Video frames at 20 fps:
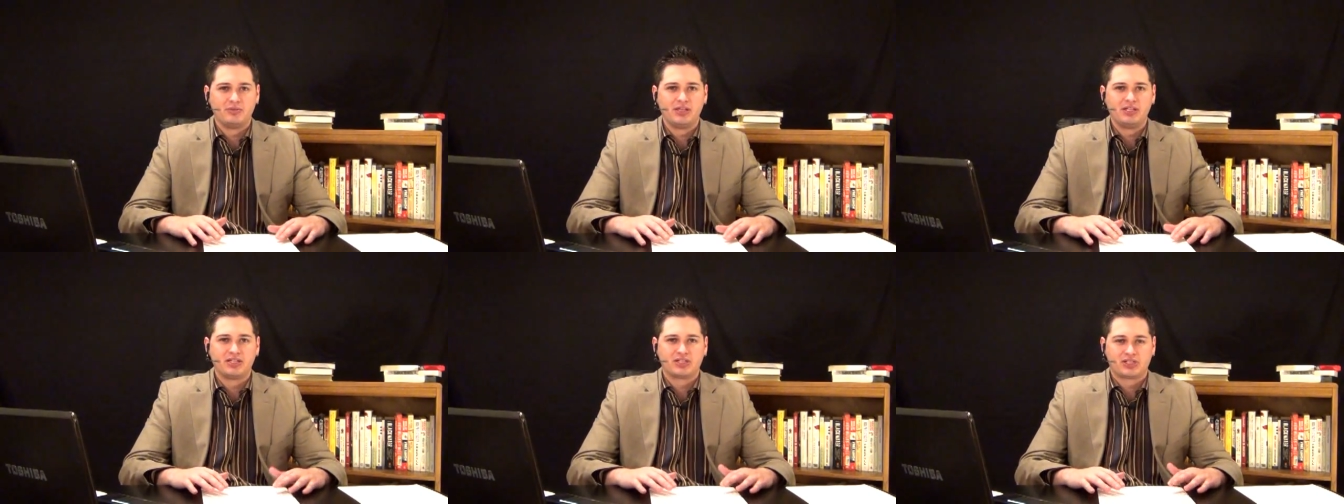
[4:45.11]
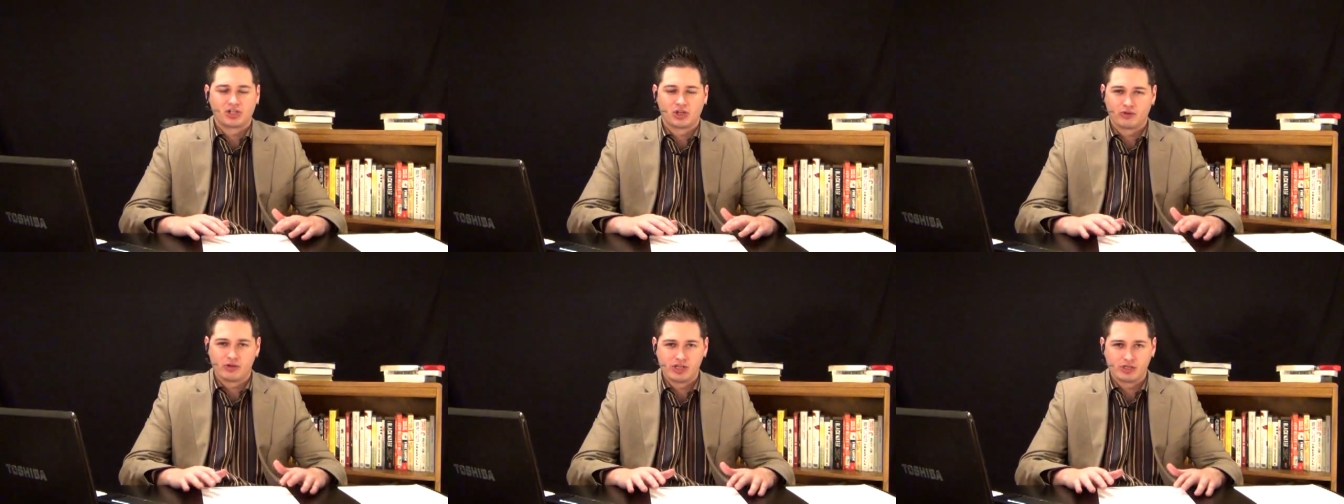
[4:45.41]
he
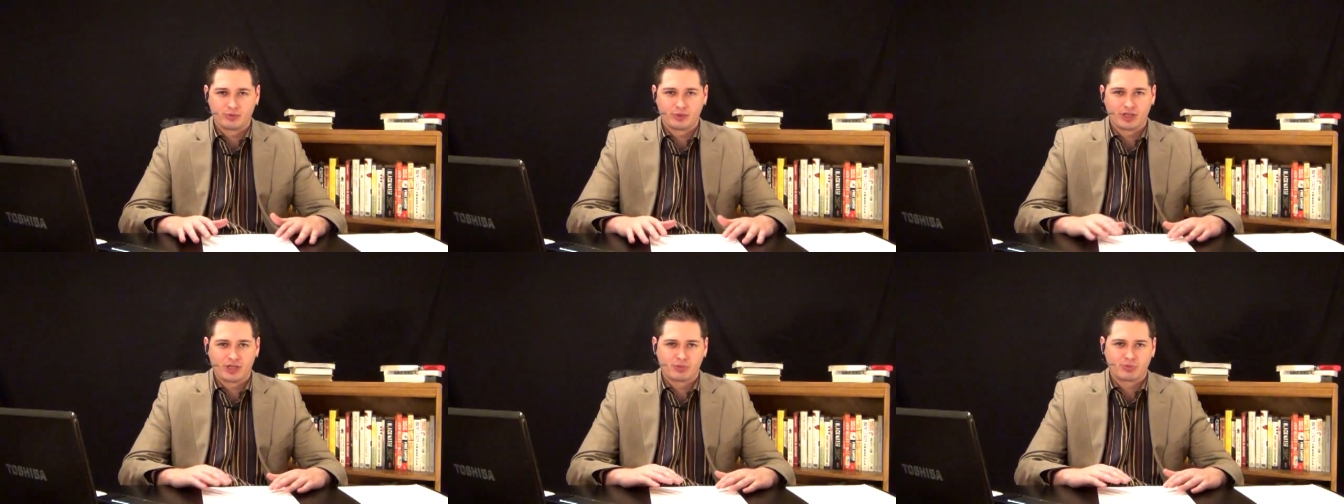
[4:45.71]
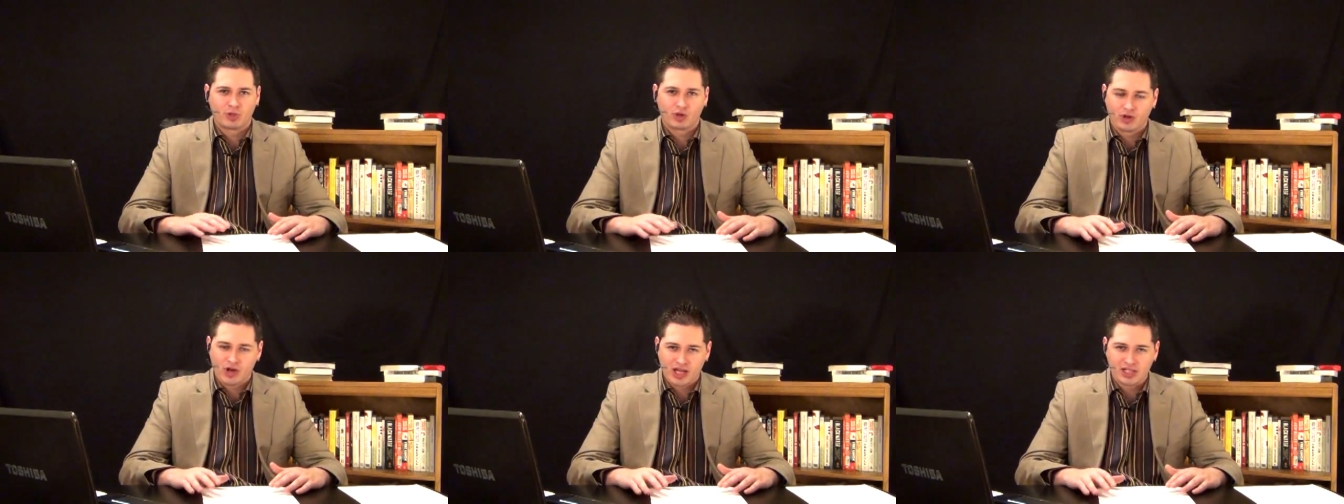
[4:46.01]
disagrees with us
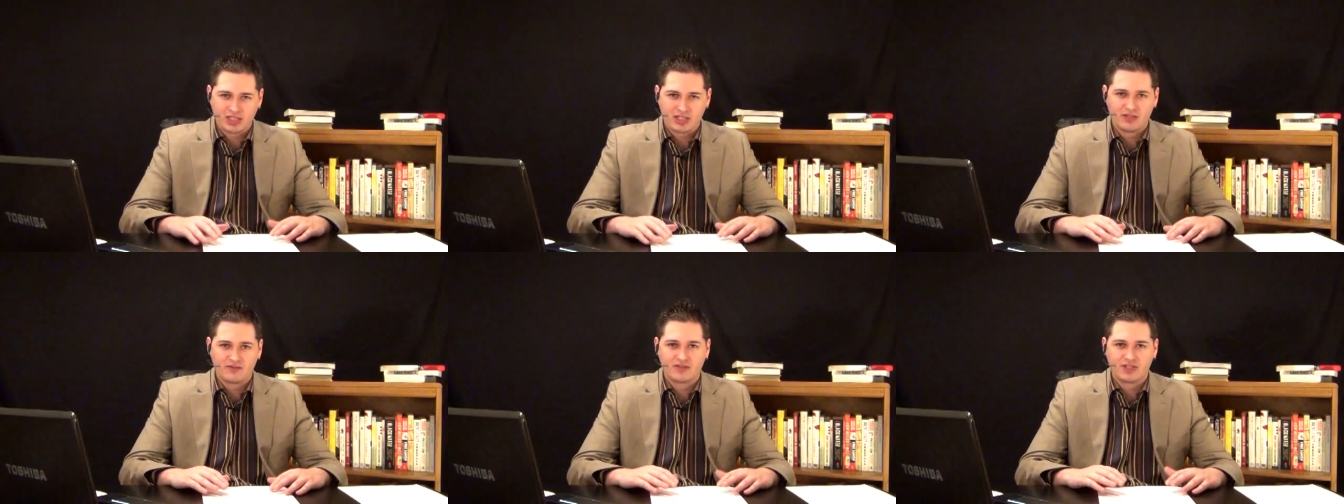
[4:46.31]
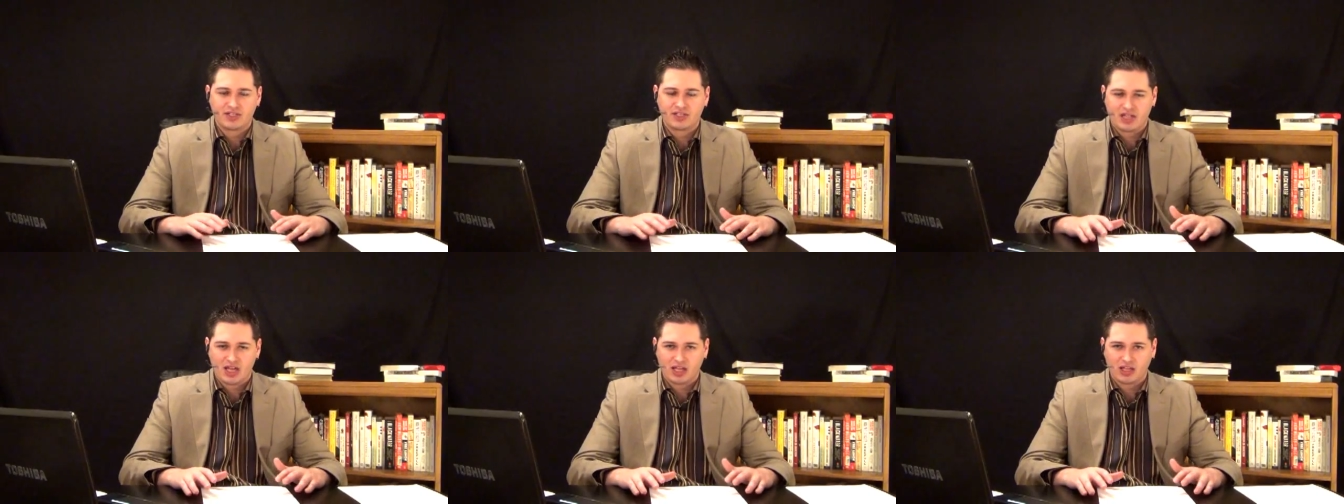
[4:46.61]
progressives
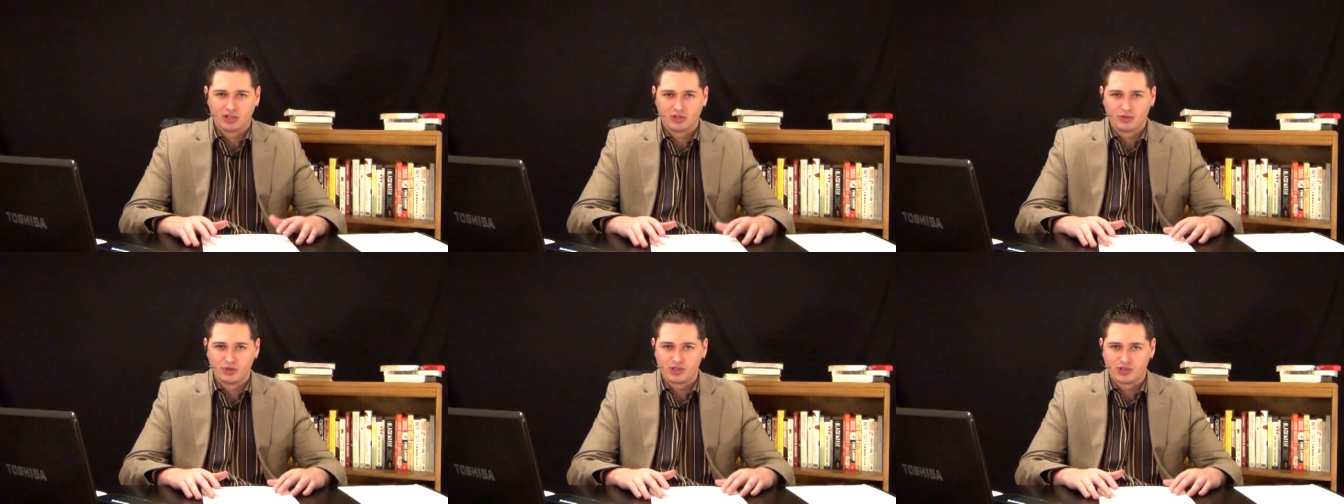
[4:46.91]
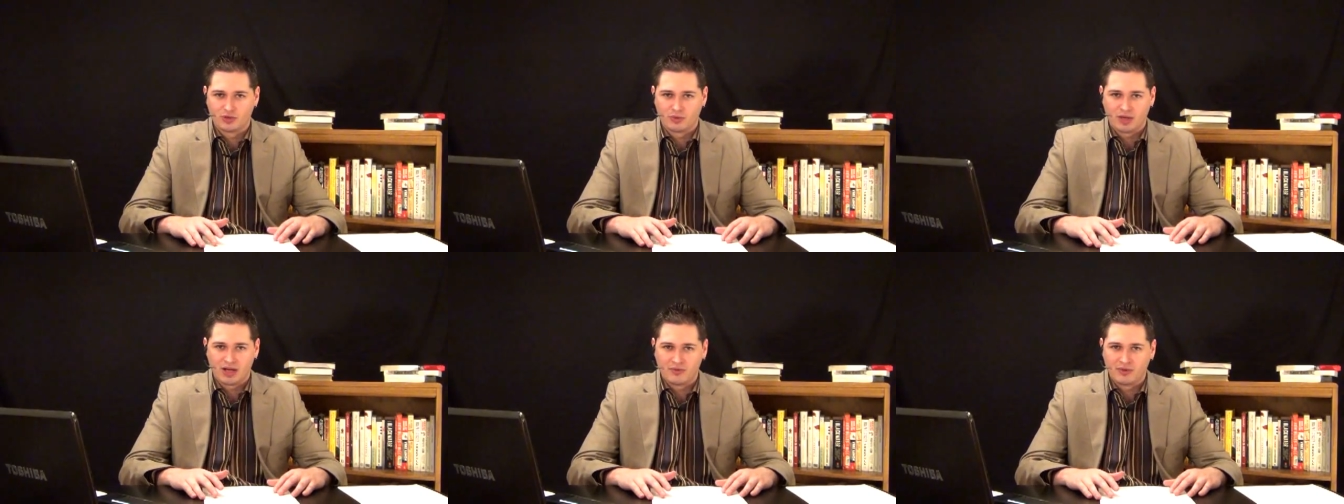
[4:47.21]
and secularists
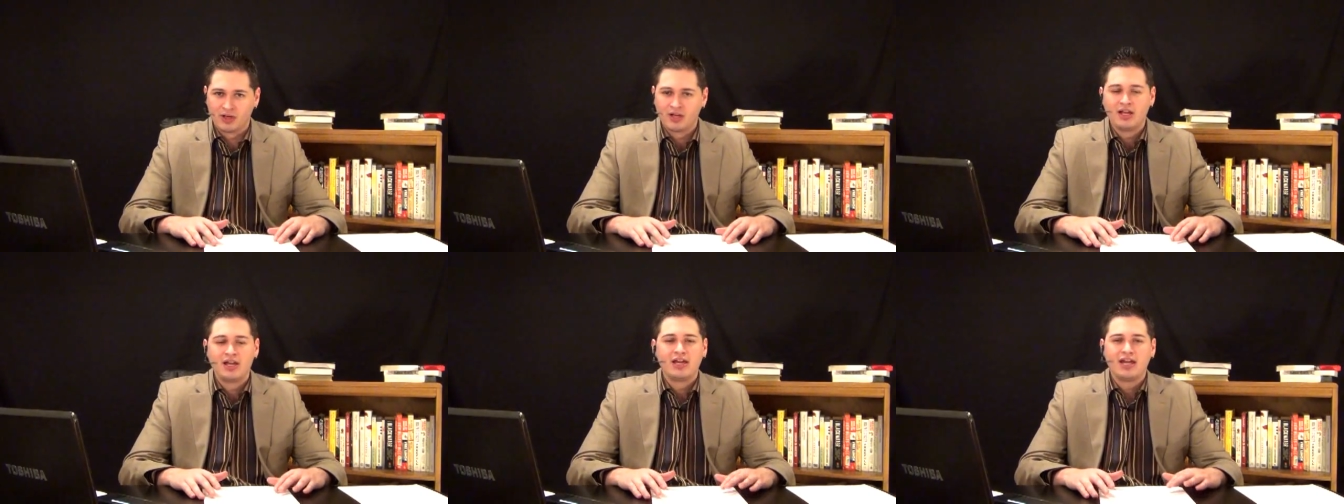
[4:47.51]
or whatever.